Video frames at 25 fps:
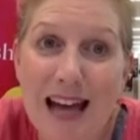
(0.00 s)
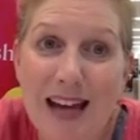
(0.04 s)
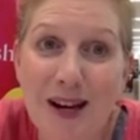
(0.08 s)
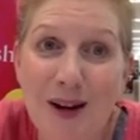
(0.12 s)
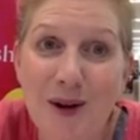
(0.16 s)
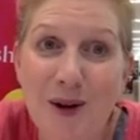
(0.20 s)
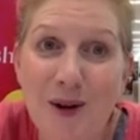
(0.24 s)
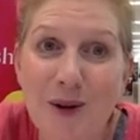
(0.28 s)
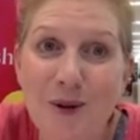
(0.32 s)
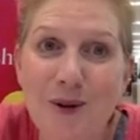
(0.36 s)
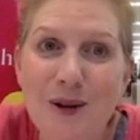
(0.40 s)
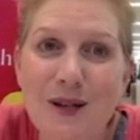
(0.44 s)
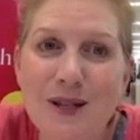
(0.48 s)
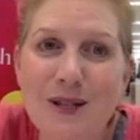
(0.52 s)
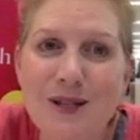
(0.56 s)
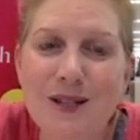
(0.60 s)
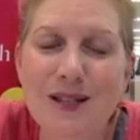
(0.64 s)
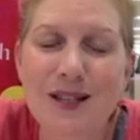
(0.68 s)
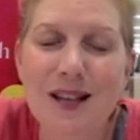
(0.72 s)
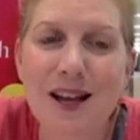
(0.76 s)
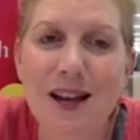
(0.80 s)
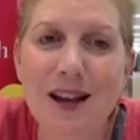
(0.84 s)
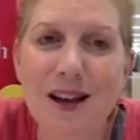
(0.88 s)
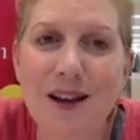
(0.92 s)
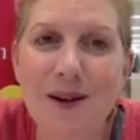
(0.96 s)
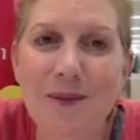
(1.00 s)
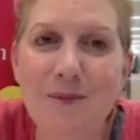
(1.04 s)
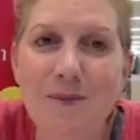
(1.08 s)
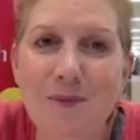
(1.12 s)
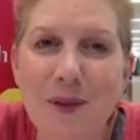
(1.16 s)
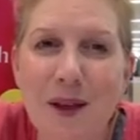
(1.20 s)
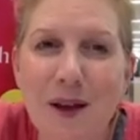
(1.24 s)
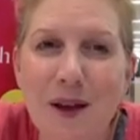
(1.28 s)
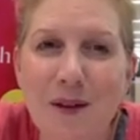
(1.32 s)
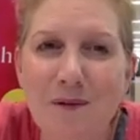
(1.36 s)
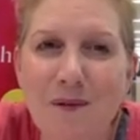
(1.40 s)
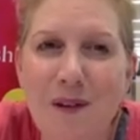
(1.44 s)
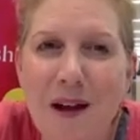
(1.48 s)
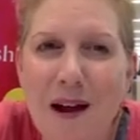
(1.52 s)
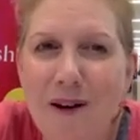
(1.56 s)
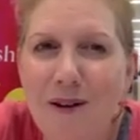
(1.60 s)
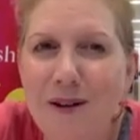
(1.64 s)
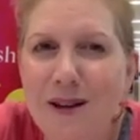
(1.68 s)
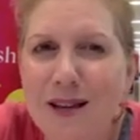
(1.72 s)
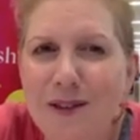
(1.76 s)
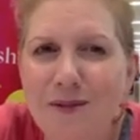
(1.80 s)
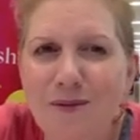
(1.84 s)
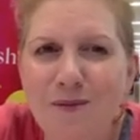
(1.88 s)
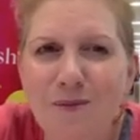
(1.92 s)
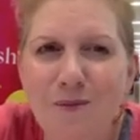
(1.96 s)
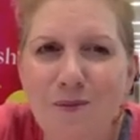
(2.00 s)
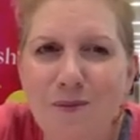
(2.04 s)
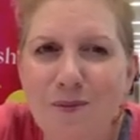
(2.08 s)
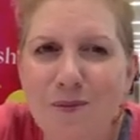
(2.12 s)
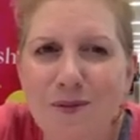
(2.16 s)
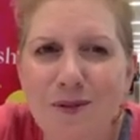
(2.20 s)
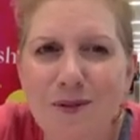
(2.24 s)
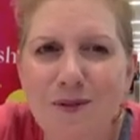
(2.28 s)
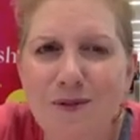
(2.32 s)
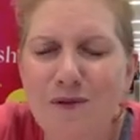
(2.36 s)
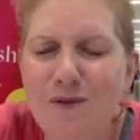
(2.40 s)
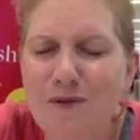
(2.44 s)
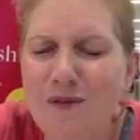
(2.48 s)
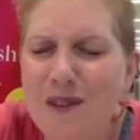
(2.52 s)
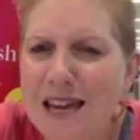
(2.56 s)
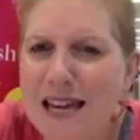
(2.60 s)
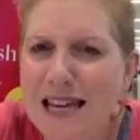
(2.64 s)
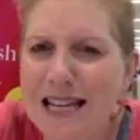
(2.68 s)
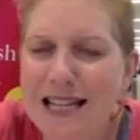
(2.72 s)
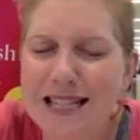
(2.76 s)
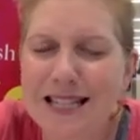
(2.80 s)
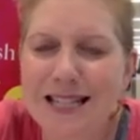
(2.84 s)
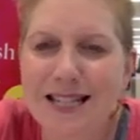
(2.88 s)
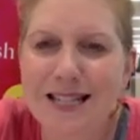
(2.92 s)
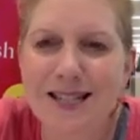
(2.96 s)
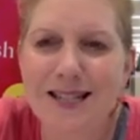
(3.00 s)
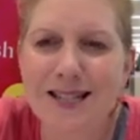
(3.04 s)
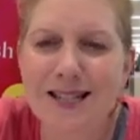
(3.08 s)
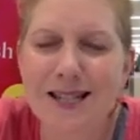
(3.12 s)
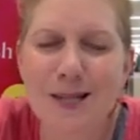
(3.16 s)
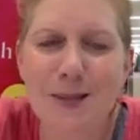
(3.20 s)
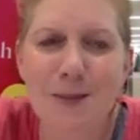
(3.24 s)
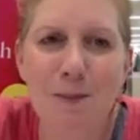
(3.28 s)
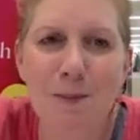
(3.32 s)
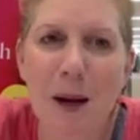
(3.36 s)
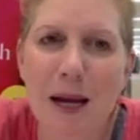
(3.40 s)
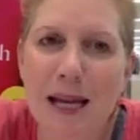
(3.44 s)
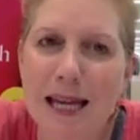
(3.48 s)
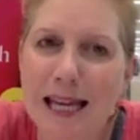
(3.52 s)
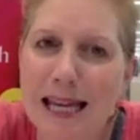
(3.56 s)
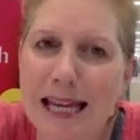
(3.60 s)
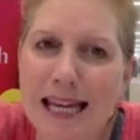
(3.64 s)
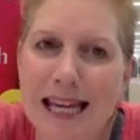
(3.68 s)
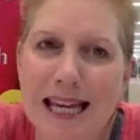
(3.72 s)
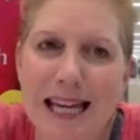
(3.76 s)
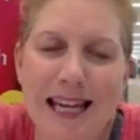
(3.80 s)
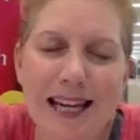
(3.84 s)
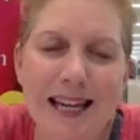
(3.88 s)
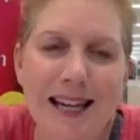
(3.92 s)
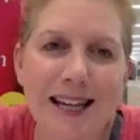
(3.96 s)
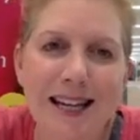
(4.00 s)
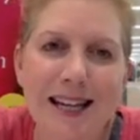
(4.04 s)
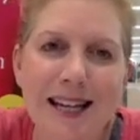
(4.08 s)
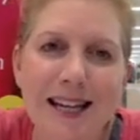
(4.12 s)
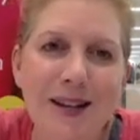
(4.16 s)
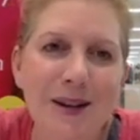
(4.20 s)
who is a very fierce, spiky,